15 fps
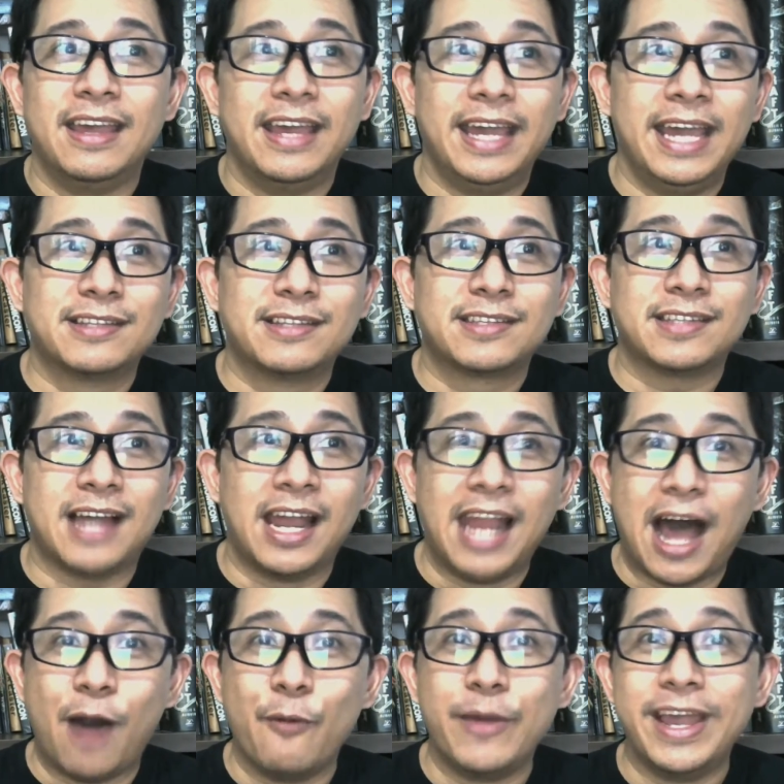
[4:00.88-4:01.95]
it's
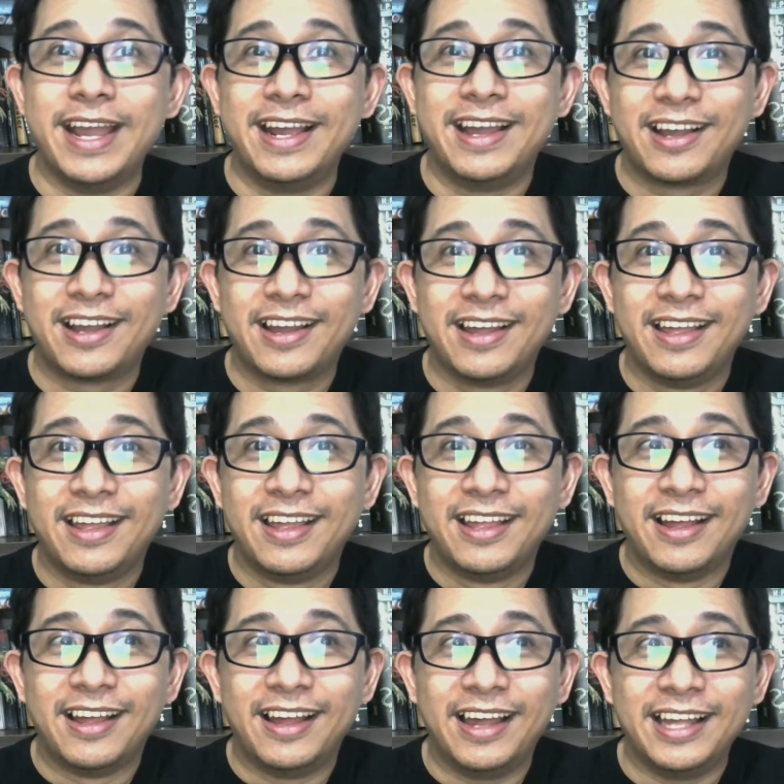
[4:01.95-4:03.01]
allowing
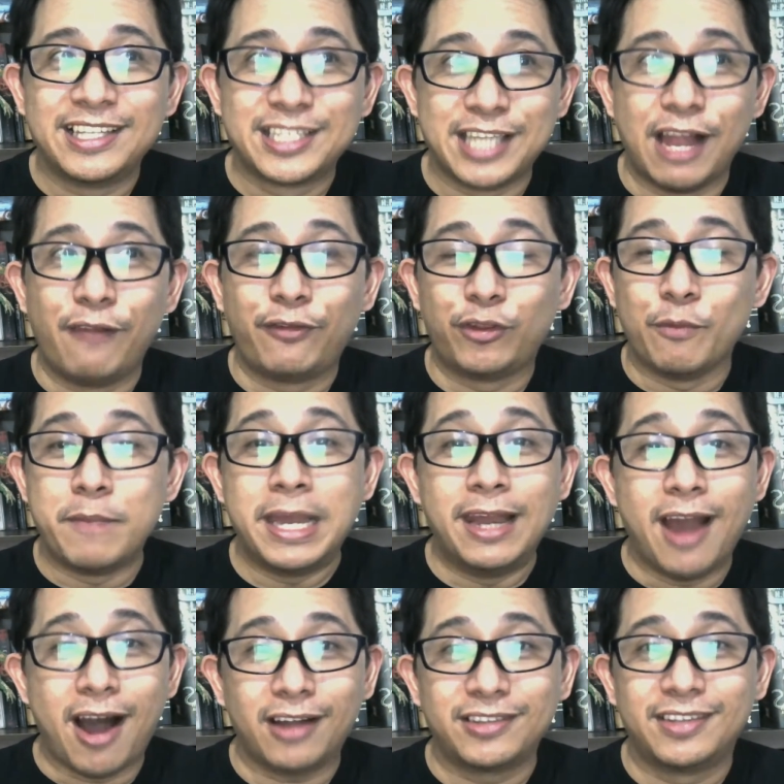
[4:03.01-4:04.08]
itself to be
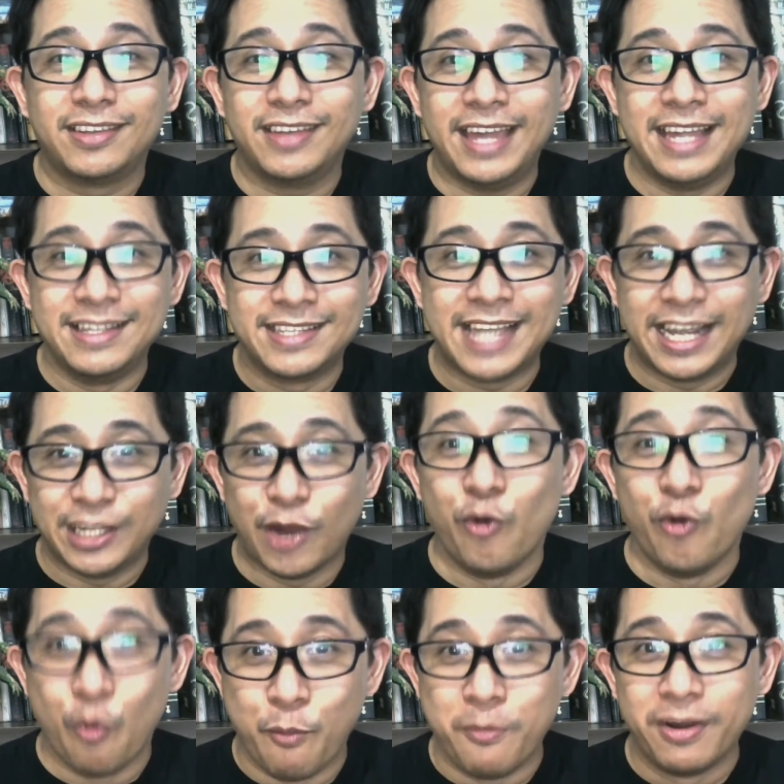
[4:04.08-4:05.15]
locked inside a room